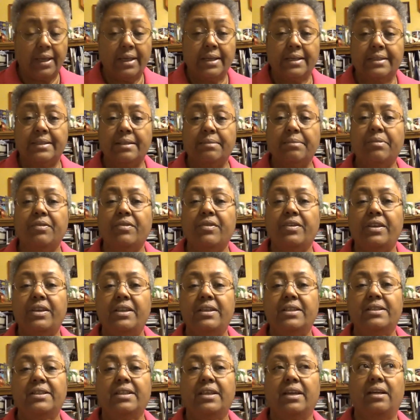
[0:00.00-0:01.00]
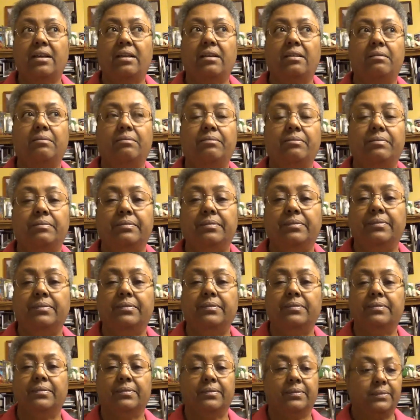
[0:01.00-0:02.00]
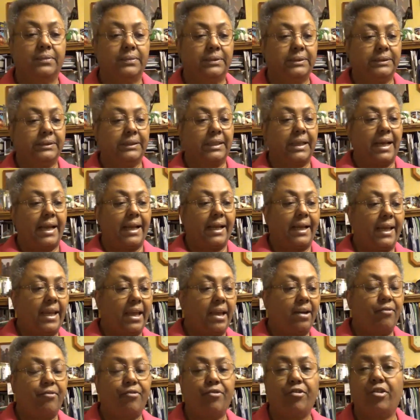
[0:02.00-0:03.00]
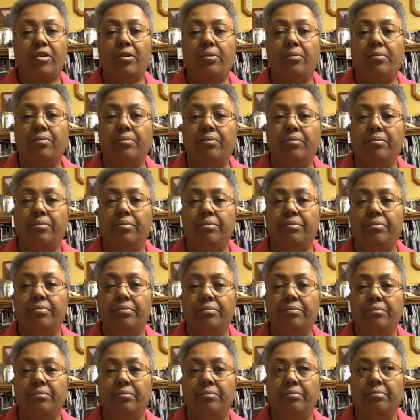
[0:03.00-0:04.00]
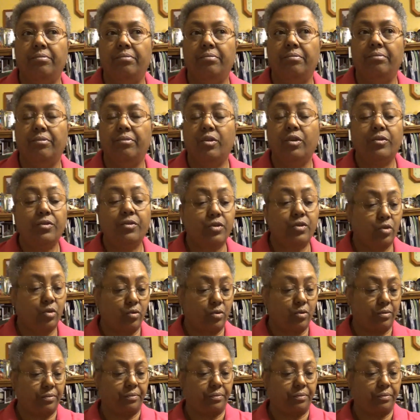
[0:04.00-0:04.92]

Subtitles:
Some of these I get from thrift store.